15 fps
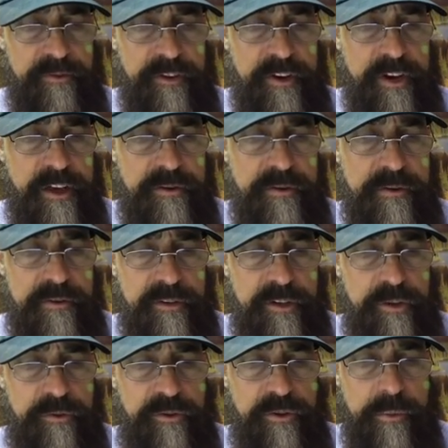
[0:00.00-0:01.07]
another
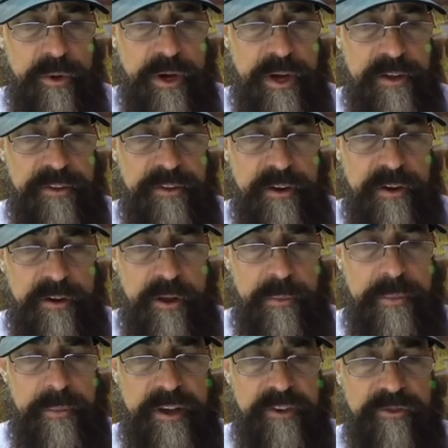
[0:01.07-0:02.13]
YouTuber out there
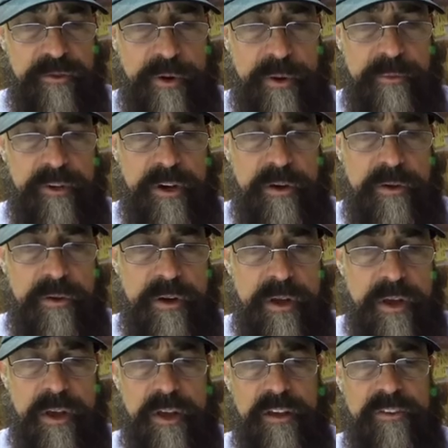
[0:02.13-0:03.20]
called Best Crypto.
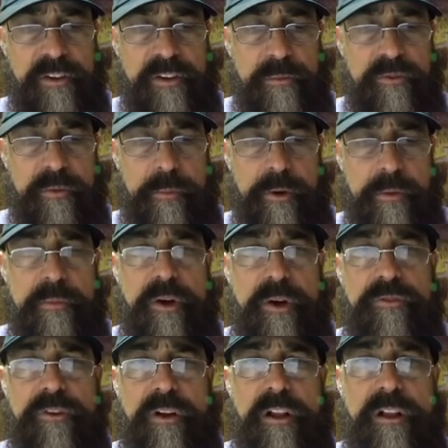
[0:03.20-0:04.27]
He seems to put
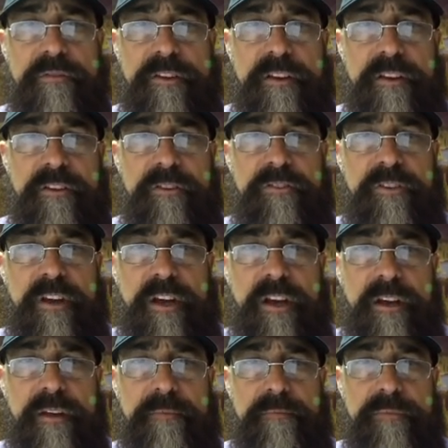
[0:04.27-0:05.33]
most all of his
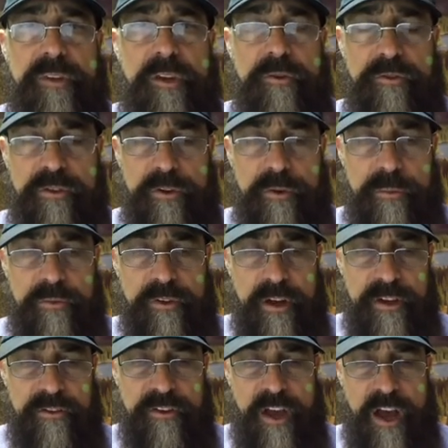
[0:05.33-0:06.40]
YouTubes
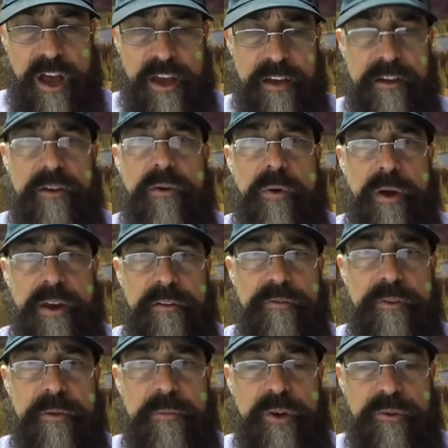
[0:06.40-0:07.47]
on Skycoin
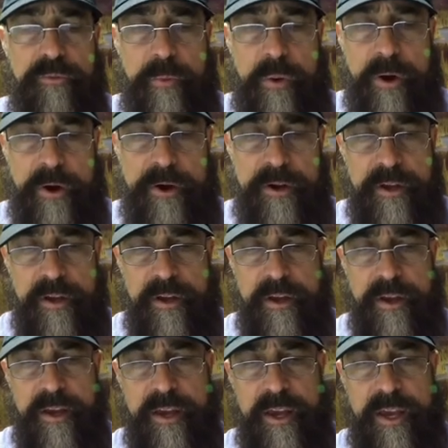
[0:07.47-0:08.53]
for the most part,
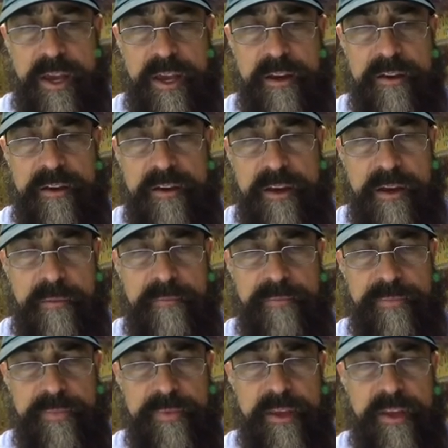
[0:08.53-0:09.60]
and
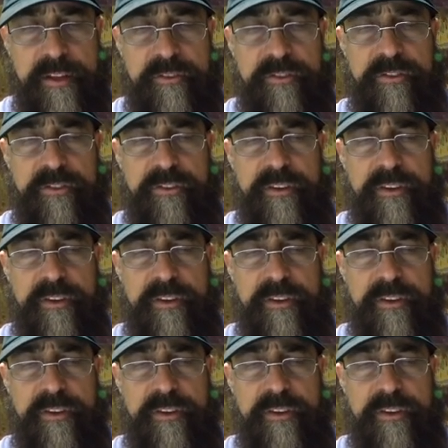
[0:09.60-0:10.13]
it's